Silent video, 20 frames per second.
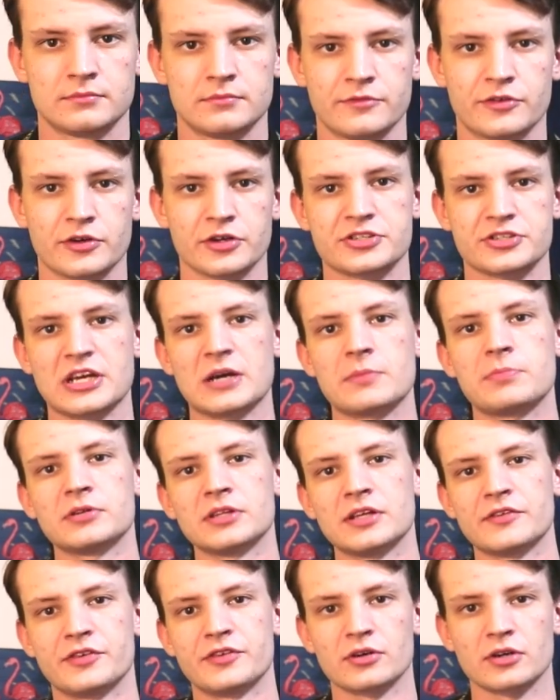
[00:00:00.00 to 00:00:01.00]
For
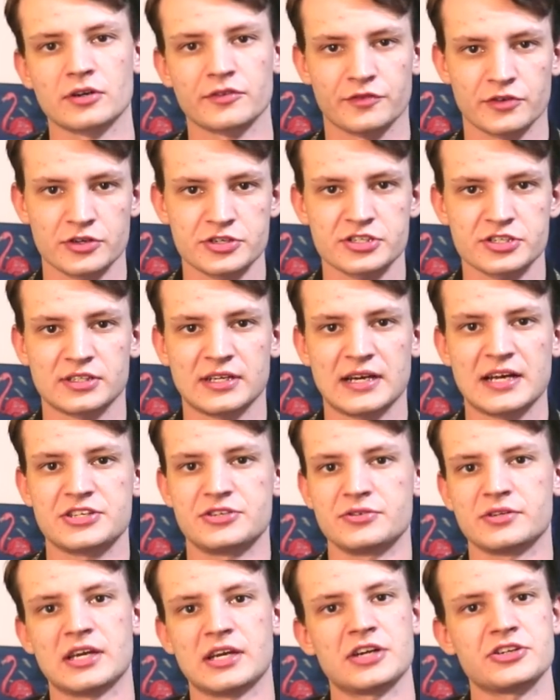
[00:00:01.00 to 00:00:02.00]
example, if you're a first
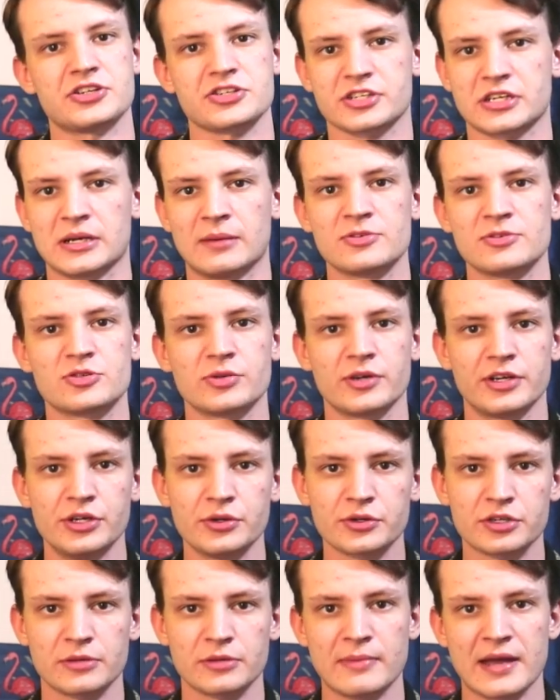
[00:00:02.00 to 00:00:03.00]
class, you can't just come to a
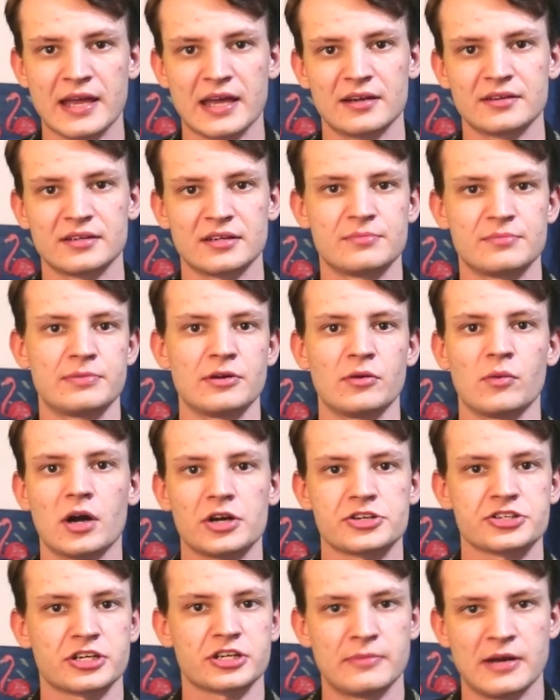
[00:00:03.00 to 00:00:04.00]
new command and be
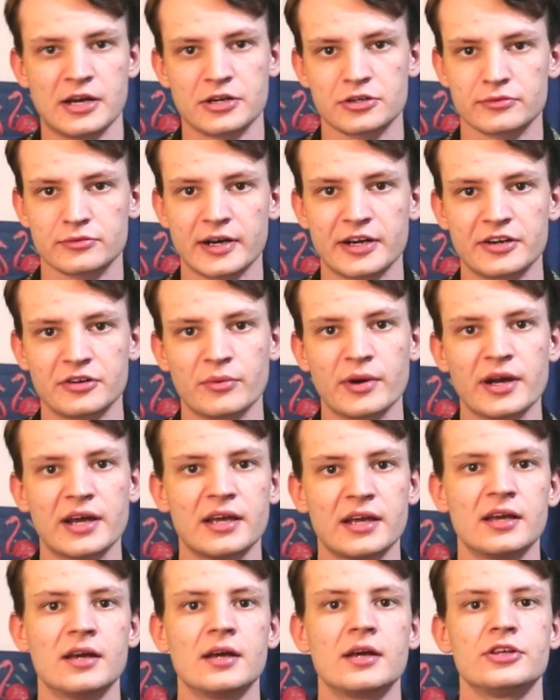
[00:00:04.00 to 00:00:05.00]
watch commander right
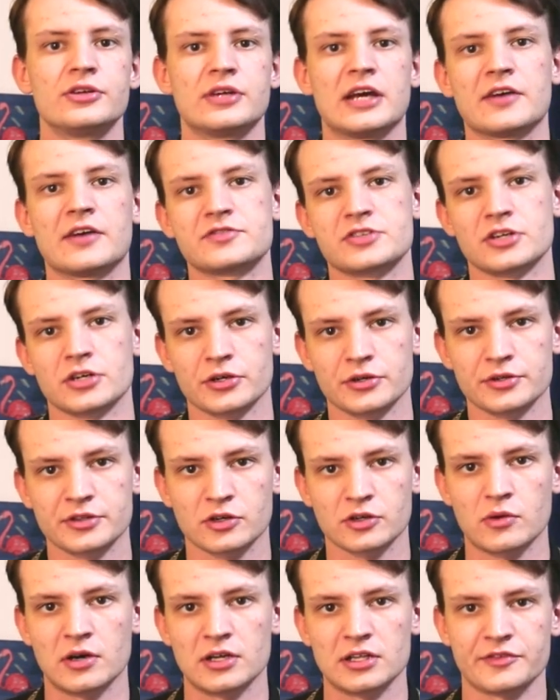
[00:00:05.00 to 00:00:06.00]
away. You have to earn the
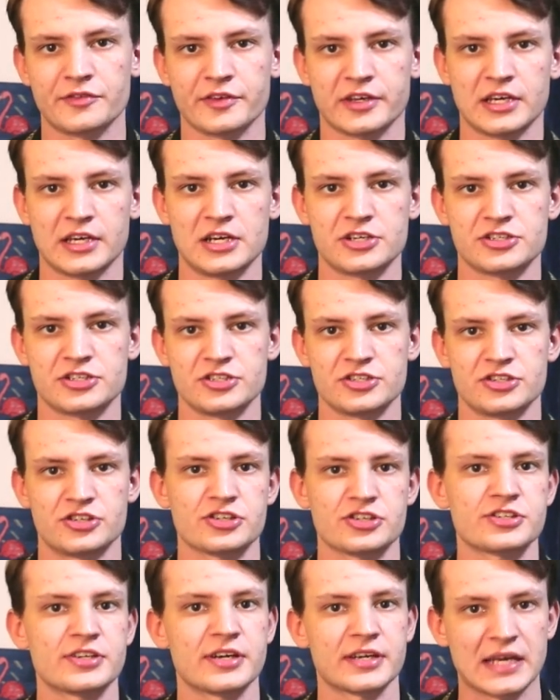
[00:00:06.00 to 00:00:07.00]
qualifications
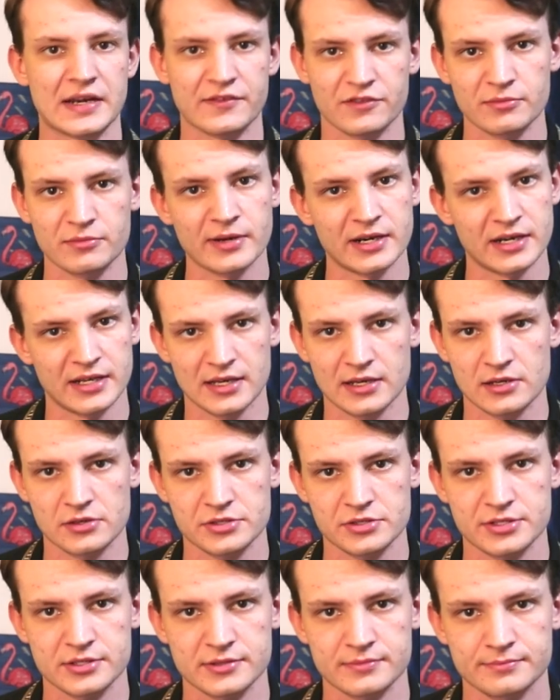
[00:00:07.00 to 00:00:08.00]
just like everybody
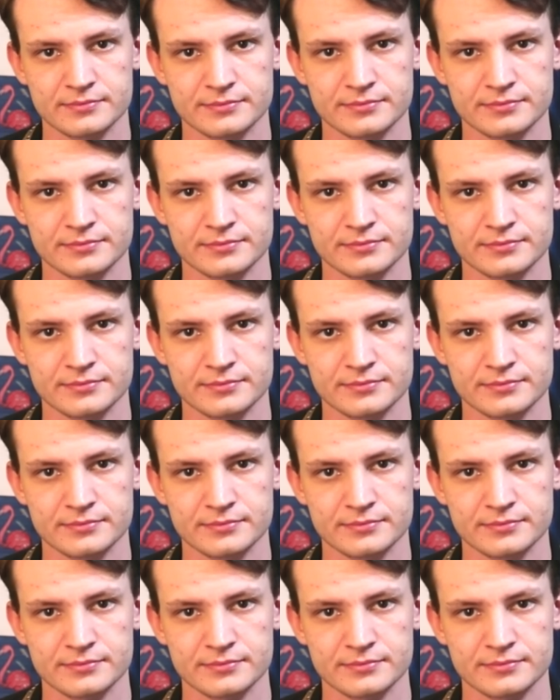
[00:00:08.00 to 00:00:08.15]
else.